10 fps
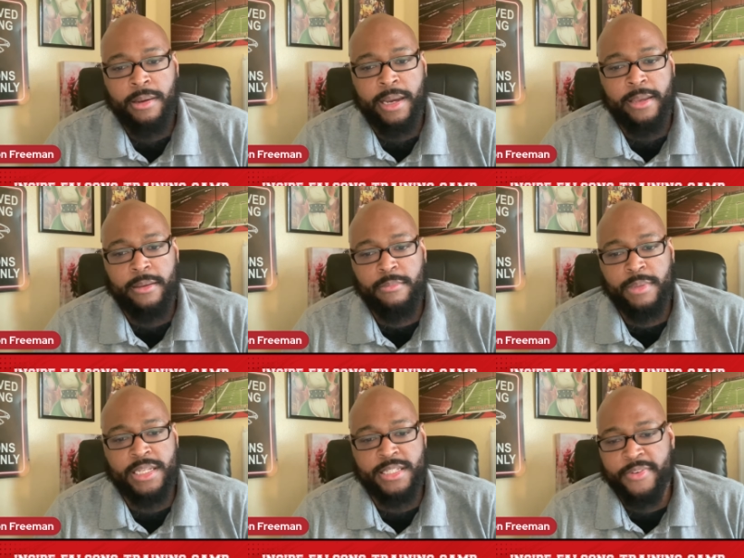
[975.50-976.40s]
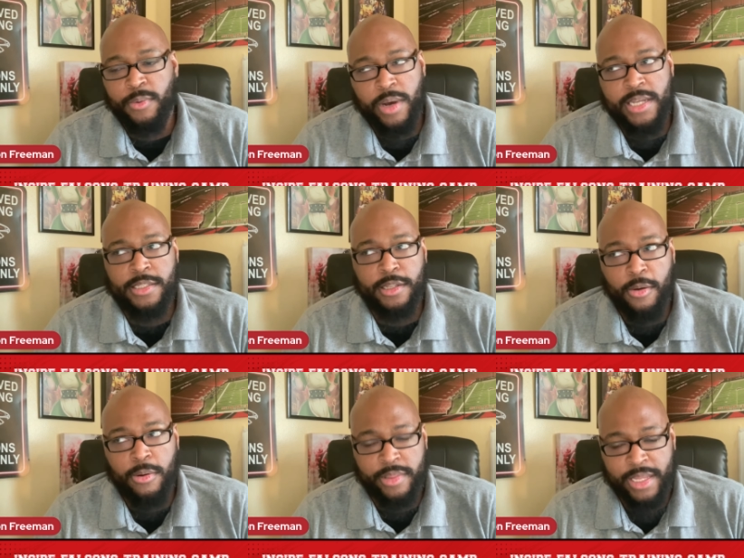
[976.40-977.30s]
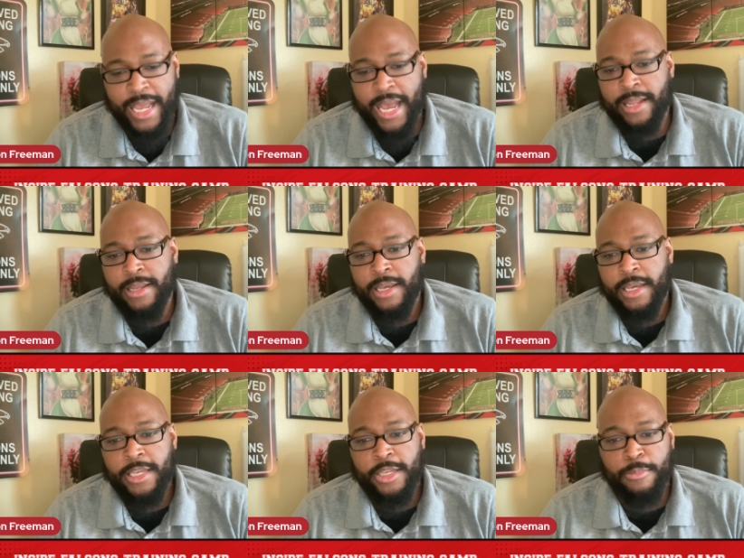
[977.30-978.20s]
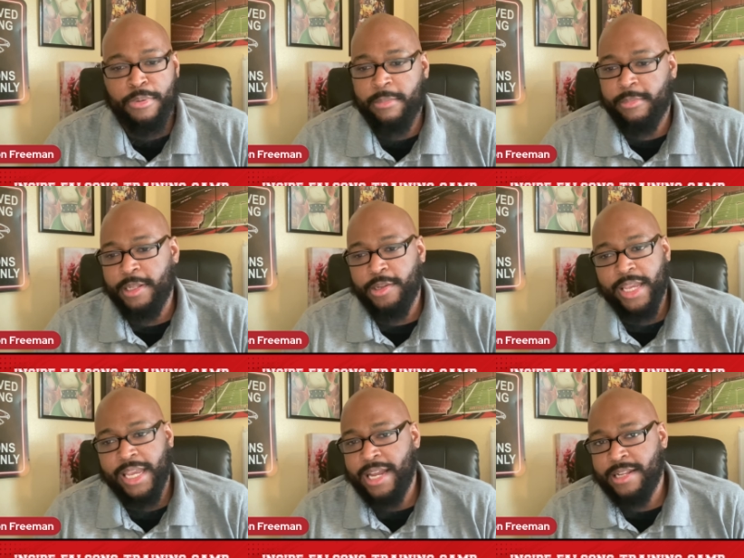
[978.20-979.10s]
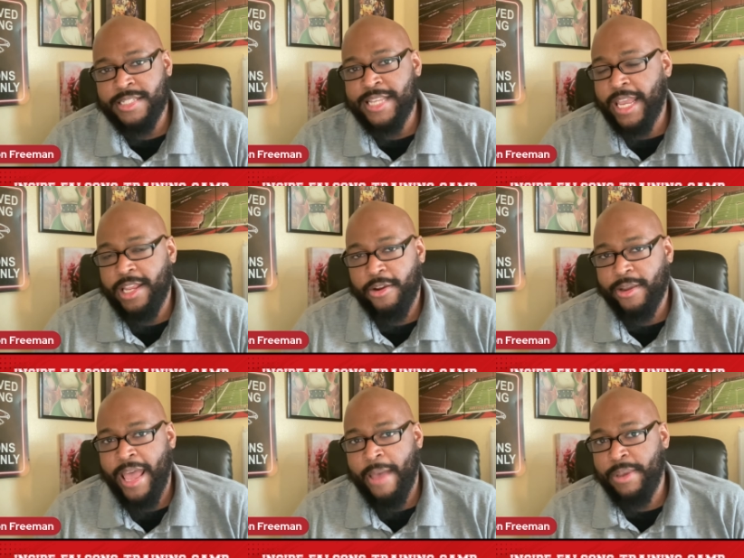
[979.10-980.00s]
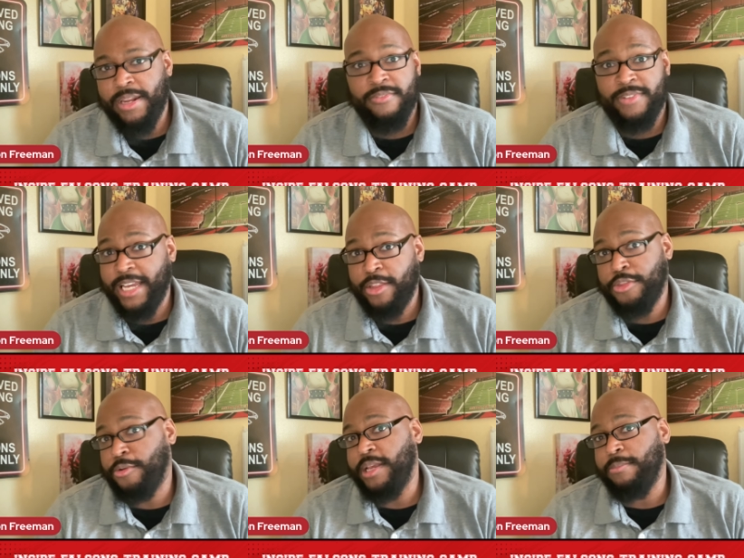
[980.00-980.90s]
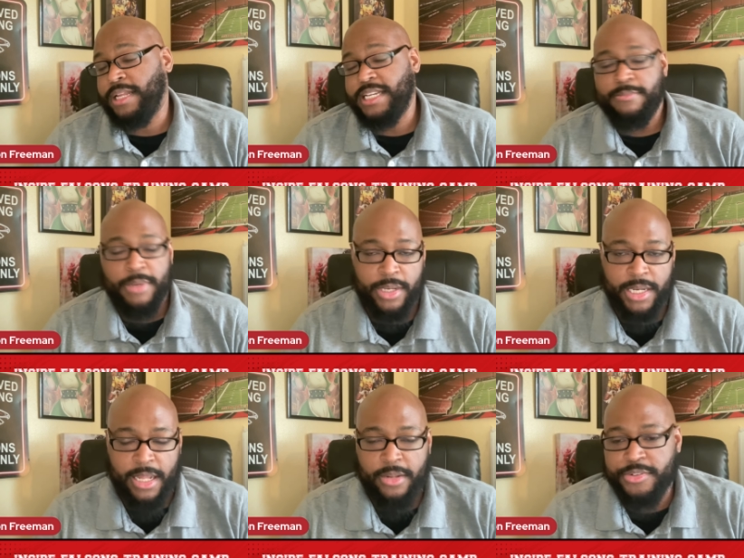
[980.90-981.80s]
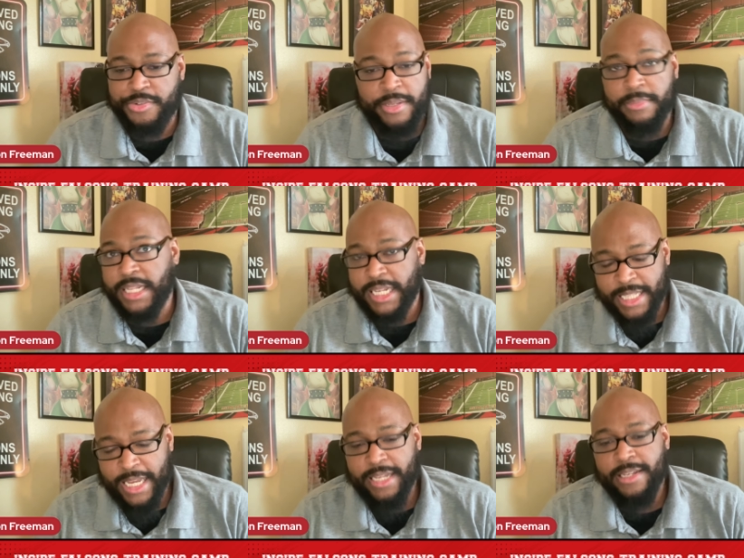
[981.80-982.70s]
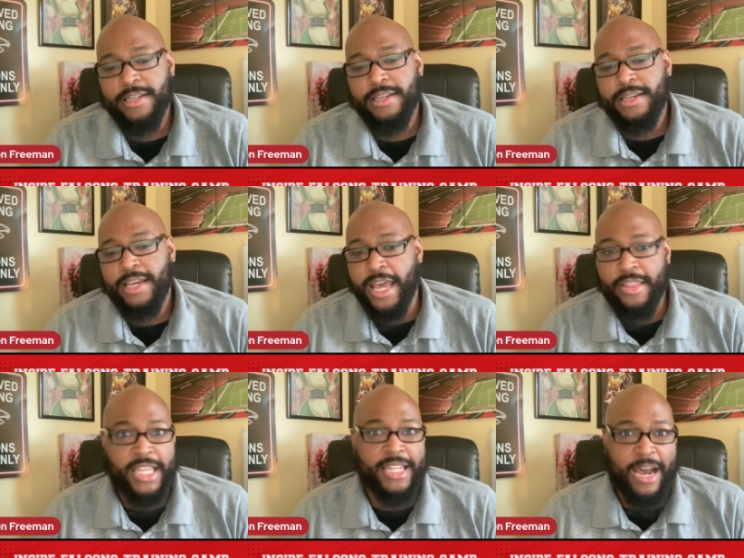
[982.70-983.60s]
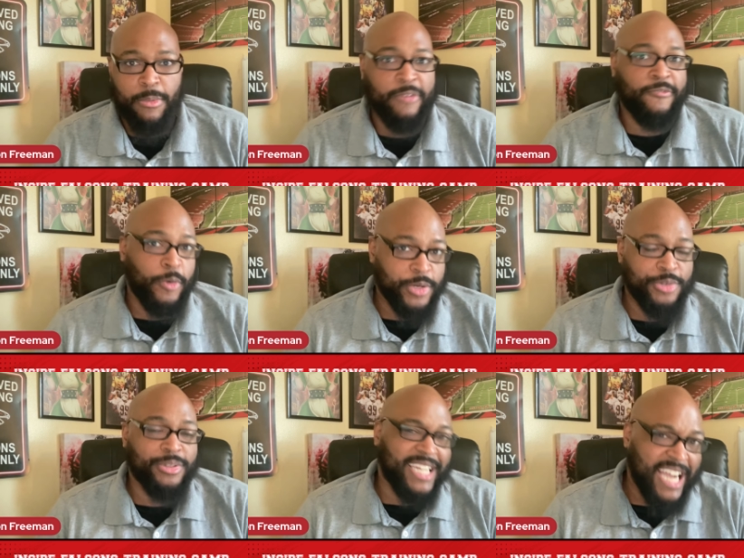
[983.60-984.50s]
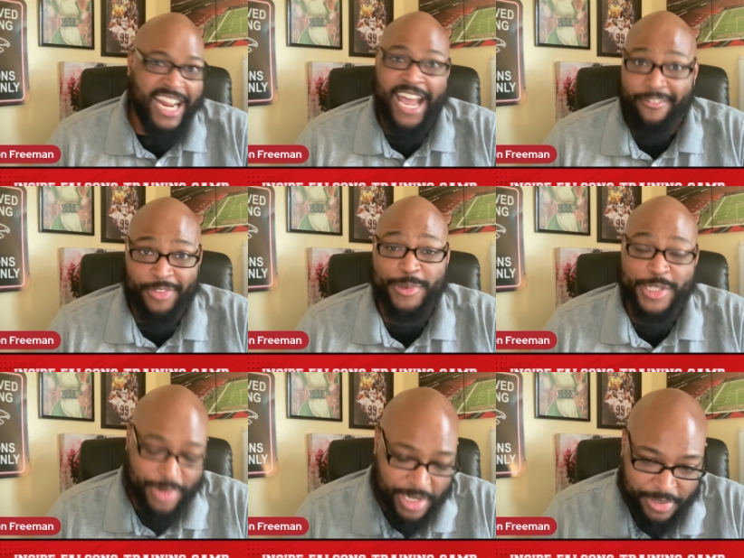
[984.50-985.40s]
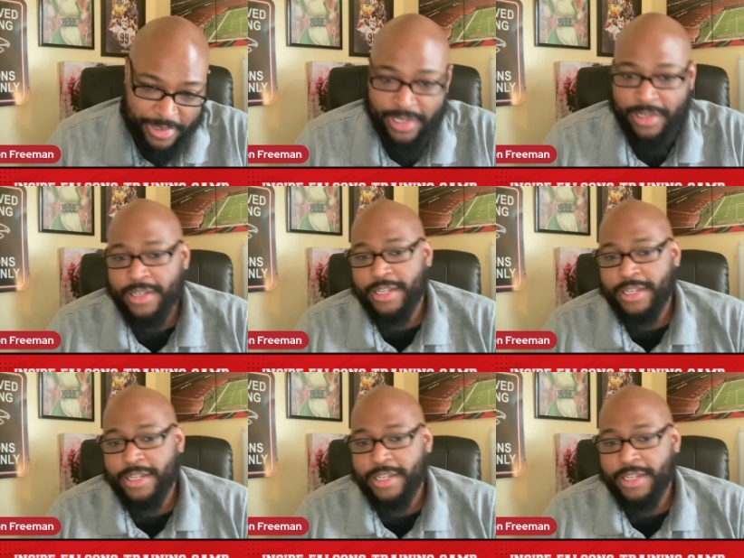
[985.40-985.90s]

Right? Because if it was lower than that, you're probably looking at a second year cap hit of like 30 plus million dollars or something like that. And then that would force you to kind of have to restructure it,